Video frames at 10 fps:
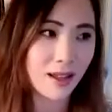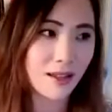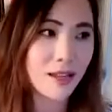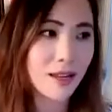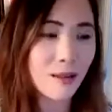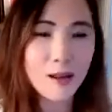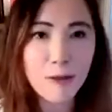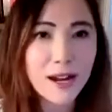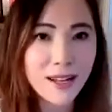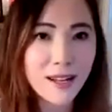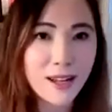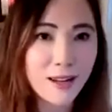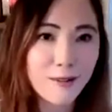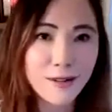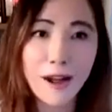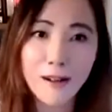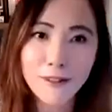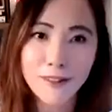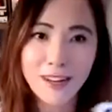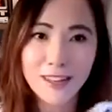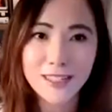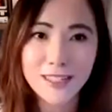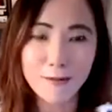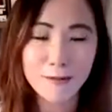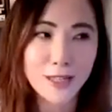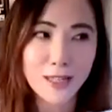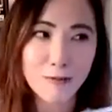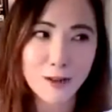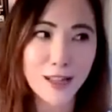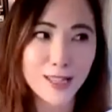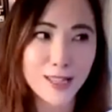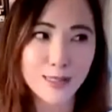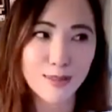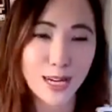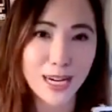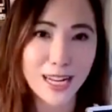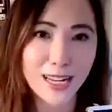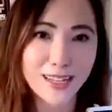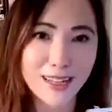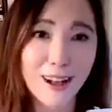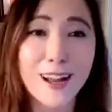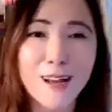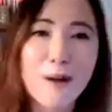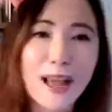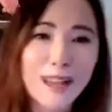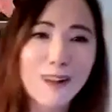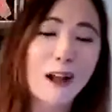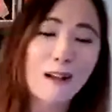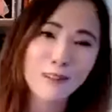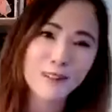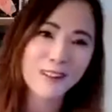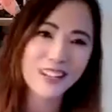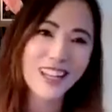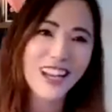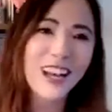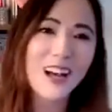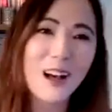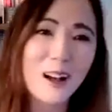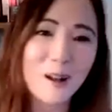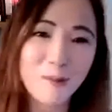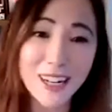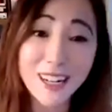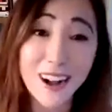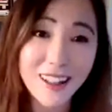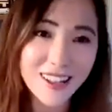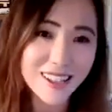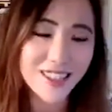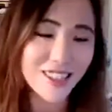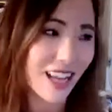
like writing kind of a novel that I didn't really realize was very autobiographical in college.